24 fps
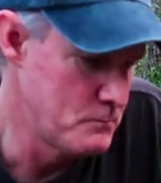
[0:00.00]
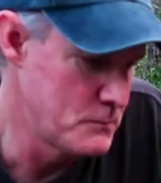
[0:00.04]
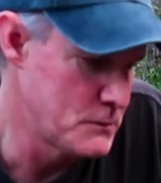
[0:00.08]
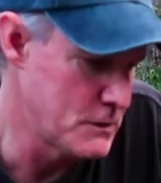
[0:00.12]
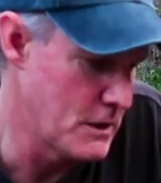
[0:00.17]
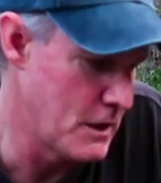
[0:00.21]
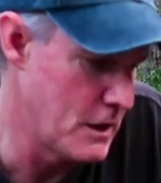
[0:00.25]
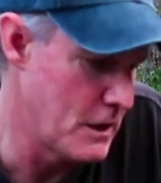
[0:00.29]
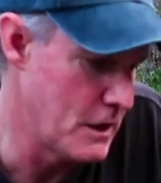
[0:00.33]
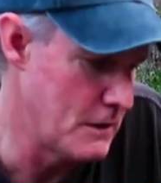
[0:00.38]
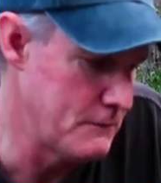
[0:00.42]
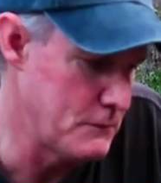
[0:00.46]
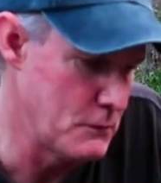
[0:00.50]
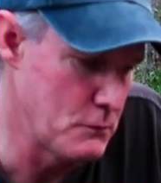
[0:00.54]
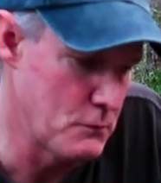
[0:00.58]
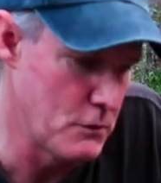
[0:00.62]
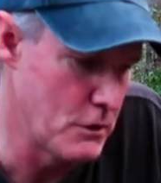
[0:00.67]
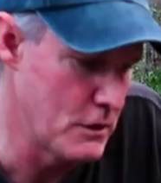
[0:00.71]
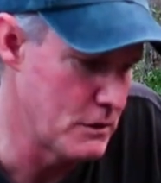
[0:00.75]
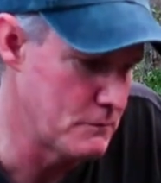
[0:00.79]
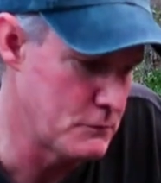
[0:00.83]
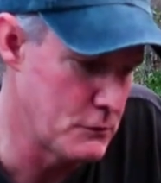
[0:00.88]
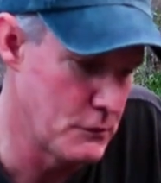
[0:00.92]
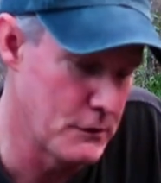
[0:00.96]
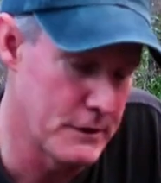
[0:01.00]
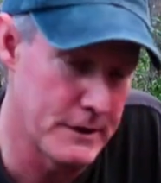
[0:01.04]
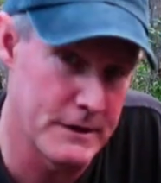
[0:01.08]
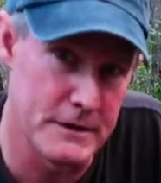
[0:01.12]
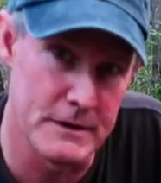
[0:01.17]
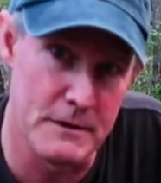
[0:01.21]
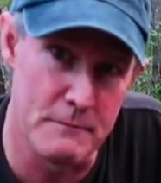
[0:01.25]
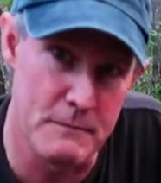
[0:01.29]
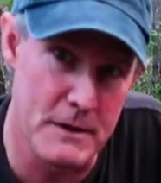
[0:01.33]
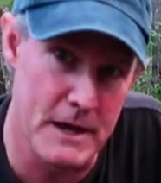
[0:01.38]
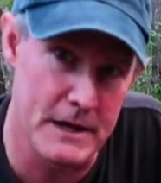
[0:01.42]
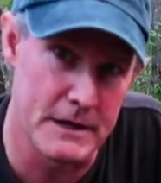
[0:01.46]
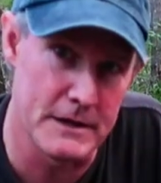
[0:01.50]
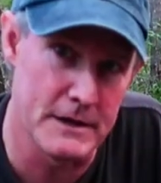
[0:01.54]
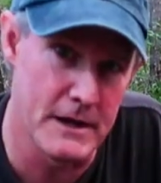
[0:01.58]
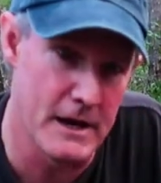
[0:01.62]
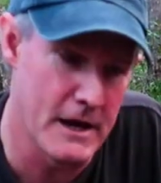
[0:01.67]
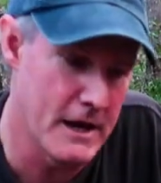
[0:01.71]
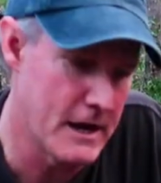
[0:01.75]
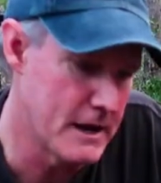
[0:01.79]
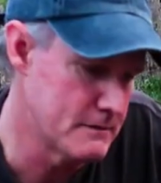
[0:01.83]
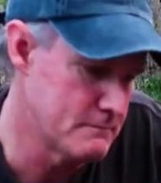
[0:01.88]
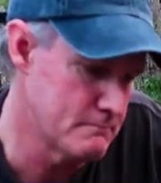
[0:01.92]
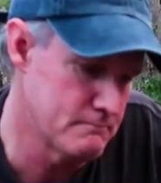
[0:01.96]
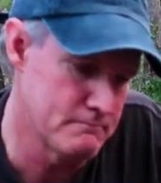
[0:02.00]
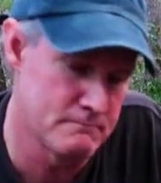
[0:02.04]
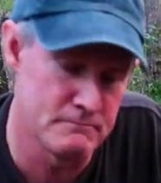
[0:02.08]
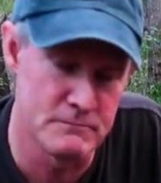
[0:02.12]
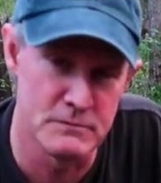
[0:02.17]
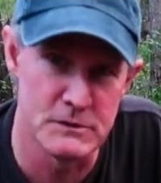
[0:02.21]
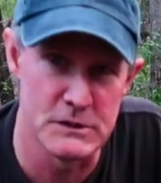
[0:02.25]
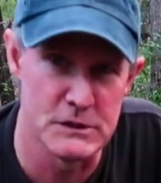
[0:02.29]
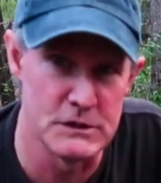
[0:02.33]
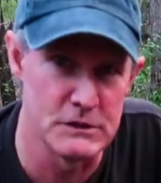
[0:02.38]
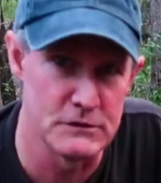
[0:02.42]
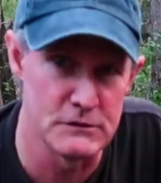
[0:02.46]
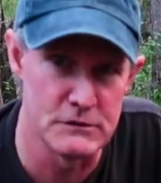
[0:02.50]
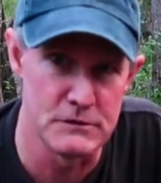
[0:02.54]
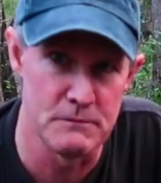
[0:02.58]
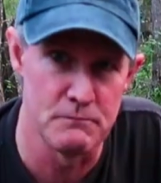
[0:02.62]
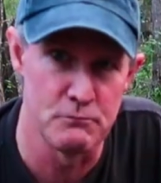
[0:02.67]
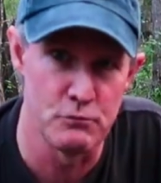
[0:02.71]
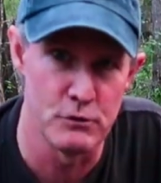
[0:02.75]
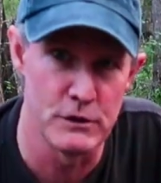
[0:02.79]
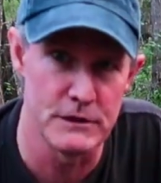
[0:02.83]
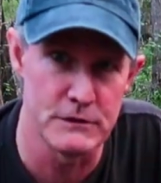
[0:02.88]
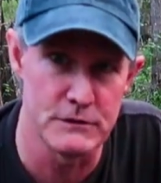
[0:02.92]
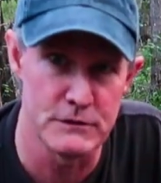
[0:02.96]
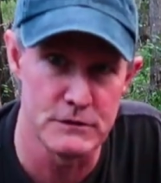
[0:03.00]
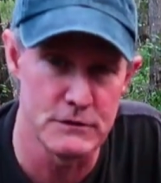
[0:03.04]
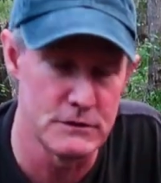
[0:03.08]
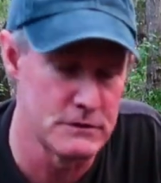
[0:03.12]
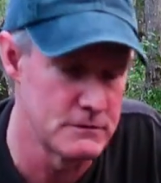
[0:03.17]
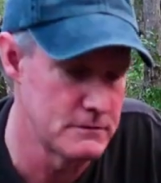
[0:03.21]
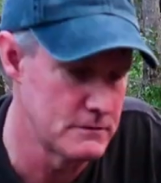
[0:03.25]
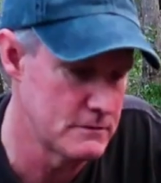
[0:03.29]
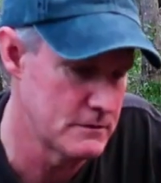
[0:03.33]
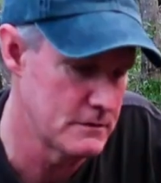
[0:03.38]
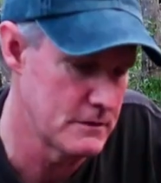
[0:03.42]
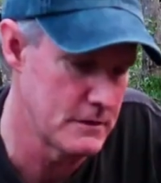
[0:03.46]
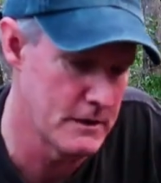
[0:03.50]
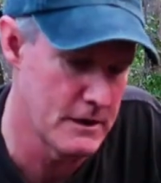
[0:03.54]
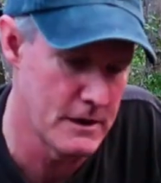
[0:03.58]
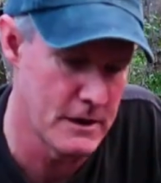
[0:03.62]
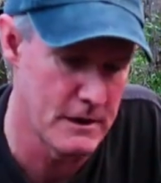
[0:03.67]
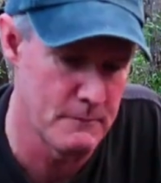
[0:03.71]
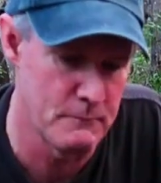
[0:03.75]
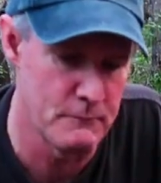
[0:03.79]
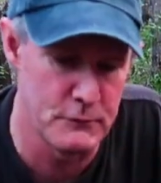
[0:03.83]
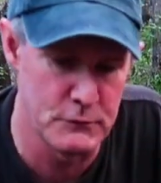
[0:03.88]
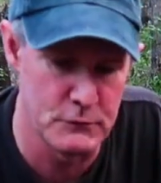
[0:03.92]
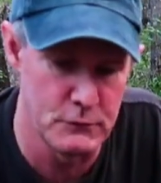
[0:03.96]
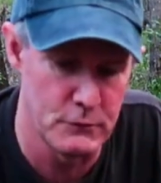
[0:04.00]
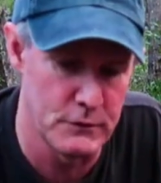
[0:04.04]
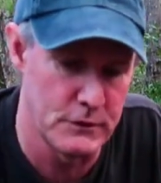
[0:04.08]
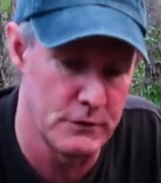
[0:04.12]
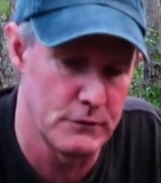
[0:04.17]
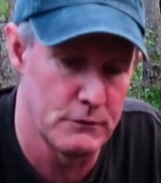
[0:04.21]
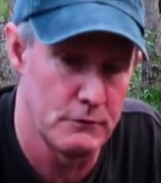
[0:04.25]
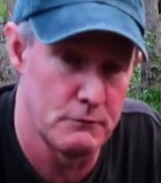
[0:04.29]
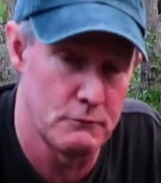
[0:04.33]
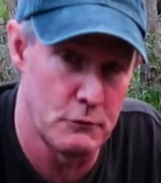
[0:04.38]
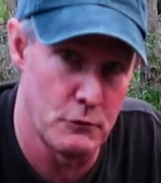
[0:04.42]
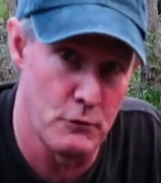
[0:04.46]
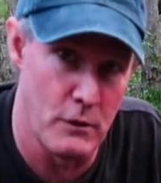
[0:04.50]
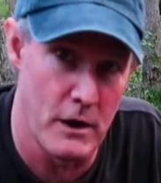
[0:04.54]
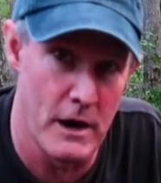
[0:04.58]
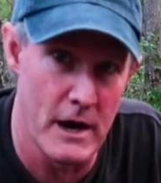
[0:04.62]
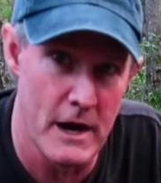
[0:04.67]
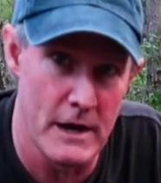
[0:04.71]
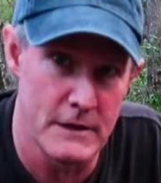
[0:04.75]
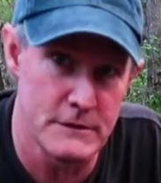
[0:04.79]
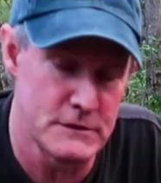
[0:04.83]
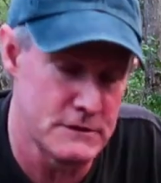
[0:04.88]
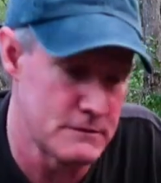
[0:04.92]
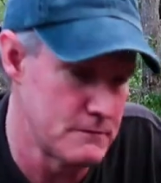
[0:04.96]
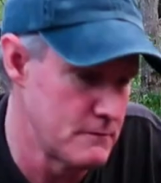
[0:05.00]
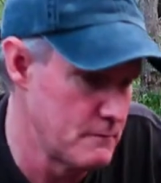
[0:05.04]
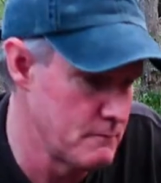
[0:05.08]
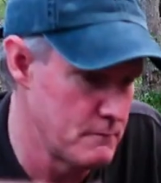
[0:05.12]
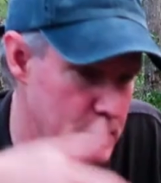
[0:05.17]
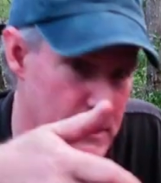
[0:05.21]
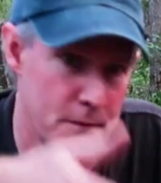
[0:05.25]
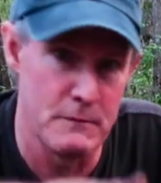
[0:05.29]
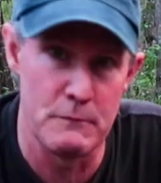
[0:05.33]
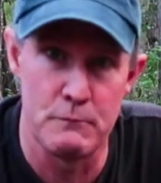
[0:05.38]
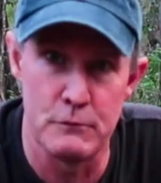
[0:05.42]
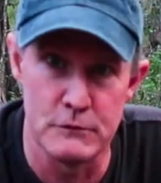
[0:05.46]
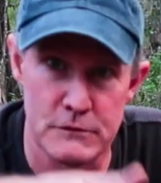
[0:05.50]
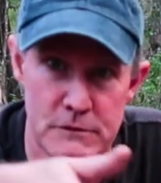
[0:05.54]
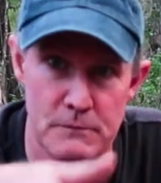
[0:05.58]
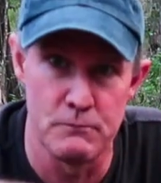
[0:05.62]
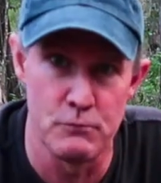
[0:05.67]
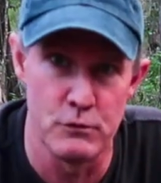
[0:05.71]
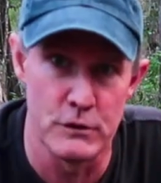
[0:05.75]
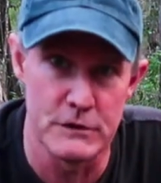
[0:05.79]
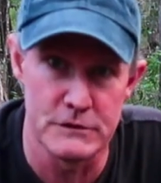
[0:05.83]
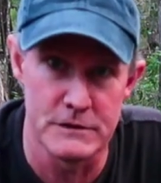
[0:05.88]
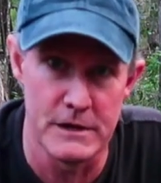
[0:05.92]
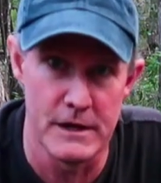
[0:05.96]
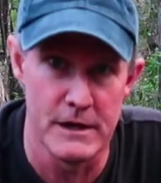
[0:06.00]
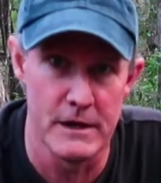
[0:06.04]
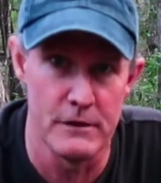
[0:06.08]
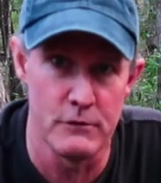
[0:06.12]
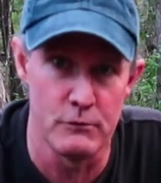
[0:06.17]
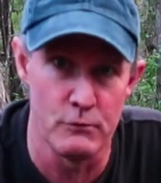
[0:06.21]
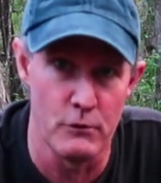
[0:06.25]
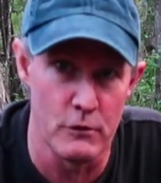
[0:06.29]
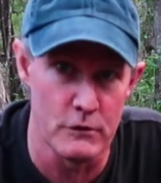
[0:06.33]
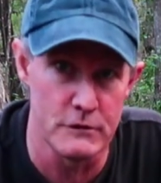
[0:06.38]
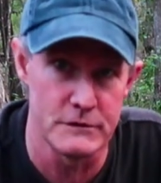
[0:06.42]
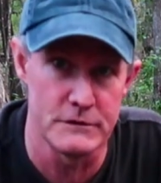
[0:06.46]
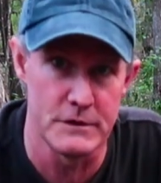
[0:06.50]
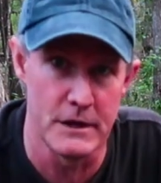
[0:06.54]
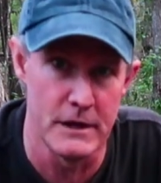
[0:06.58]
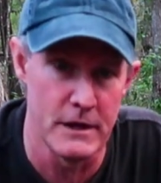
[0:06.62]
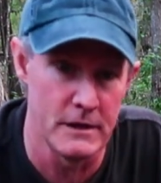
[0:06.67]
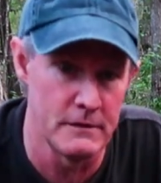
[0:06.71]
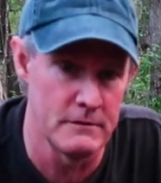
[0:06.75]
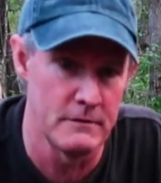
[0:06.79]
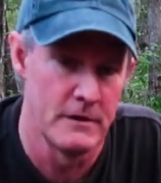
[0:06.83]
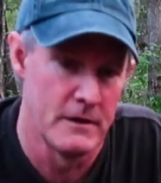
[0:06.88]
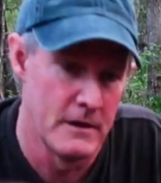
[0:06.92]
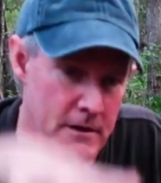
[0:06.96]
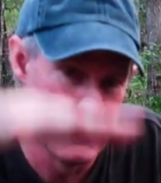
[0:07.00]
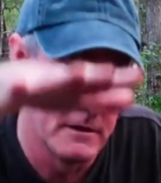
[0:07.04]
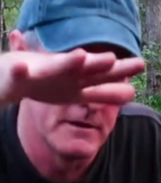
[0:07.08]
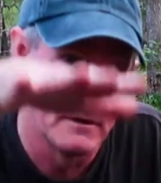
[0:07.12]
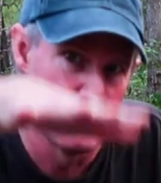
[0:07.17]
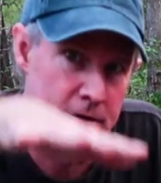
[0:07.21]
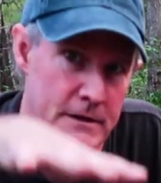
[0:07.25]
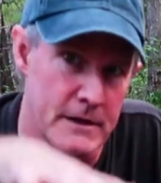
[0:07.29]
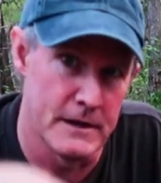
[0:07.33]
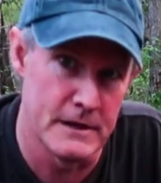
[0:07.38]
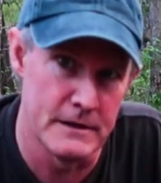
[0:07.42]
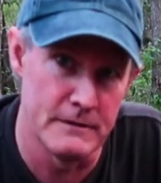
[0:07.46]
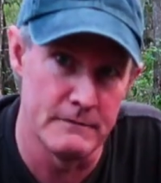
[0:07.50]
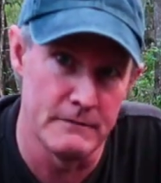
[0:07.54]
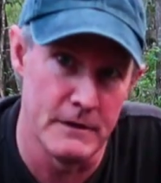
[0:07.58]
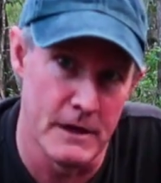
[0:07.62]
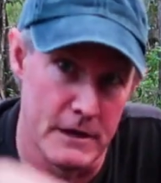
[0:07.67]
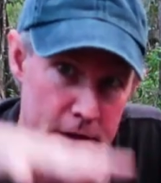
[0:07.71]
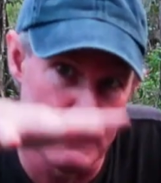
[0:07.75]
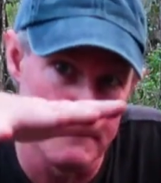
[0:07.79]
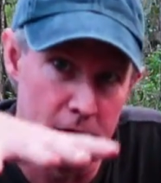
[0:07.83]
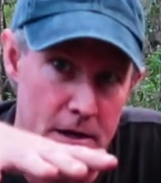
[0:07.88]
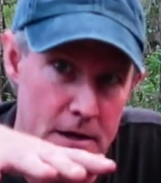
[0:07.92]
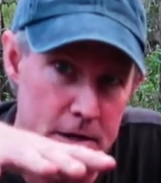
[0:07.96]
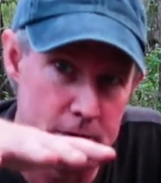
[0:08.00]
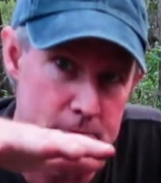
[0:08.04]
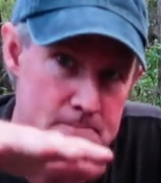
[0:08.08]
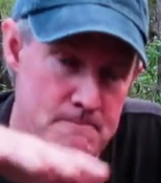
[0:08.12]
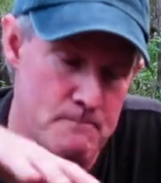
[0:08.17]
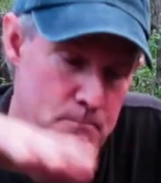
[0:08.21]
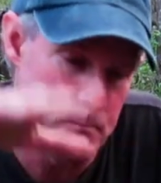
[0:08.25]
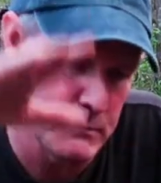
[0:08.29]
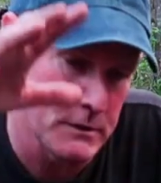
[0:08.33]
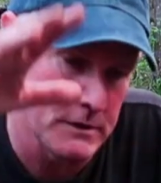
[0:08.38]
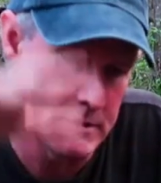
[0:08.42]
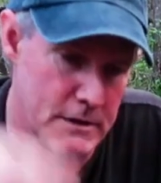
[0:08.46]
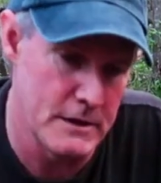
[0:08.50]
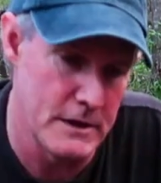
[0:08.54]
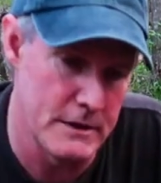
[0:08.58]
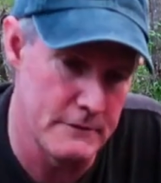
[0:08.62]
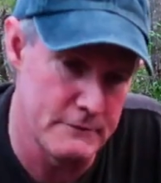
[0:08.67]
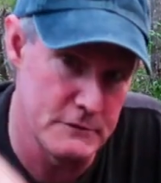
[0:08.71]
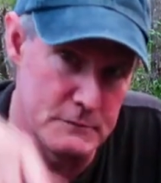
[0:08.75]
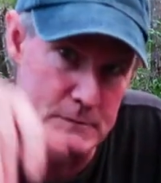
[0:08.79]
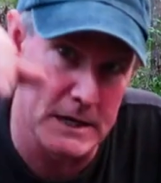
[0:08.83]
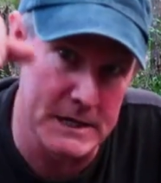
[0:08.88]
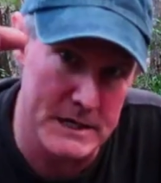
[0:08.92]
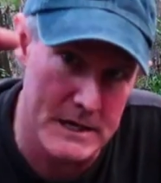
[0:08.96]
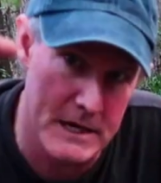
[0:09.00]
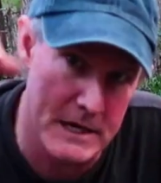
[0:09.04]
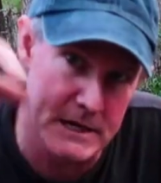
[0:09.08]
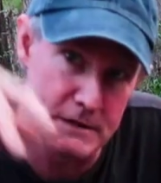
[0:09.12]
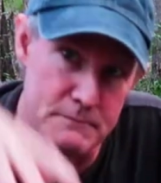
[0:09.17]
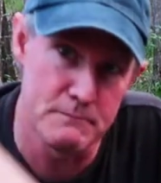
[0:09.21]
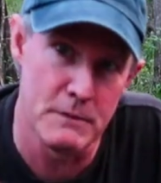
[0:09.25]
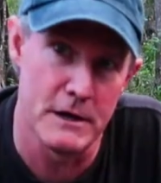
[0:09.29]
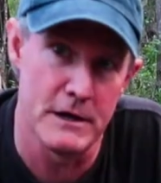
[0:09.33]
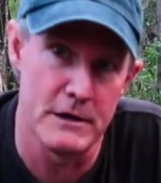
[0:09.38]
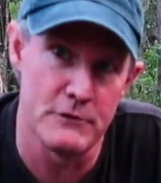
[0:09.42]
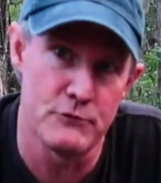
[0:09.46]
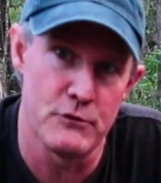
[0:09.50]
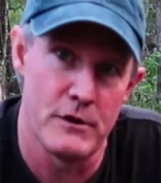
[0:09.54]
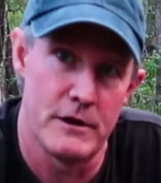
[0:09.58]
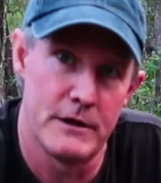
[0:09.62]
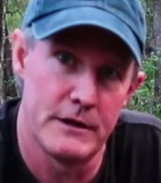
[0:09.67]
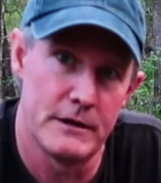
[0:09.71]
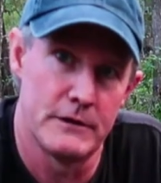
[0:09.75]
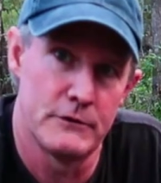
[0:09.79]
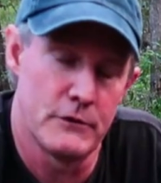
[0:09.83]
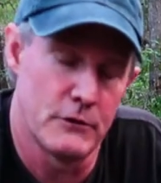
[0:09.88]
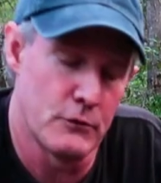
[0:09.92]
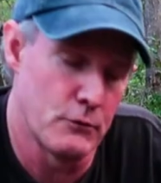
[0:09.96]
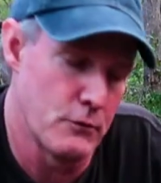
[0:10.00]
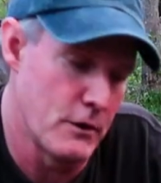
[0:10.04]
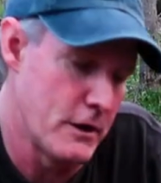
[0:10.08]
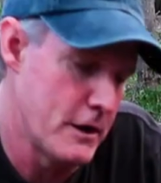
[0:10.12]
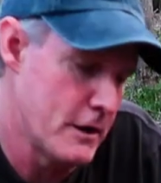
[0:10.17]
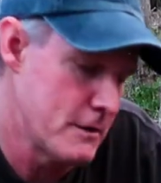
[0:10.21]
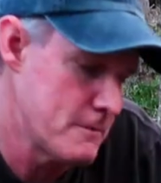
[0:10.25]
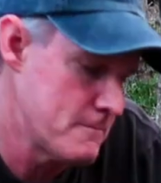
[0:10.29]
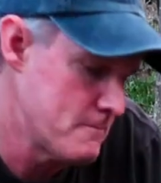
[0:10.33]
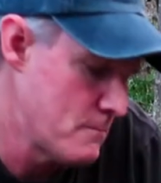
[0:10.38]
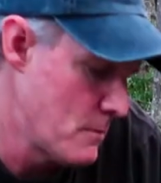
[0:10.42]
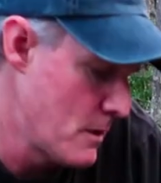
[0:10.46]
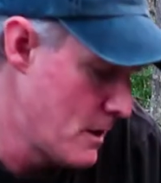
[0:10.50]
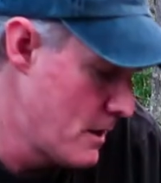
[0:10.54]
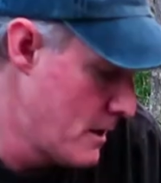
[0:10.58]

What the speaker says: So if you were doing it in your backyard, sit it on some bricks. If you're doing it on grass, maybe put some bricks down or rocks down and get it elevated so you don't have as much heat penetrating into the ground.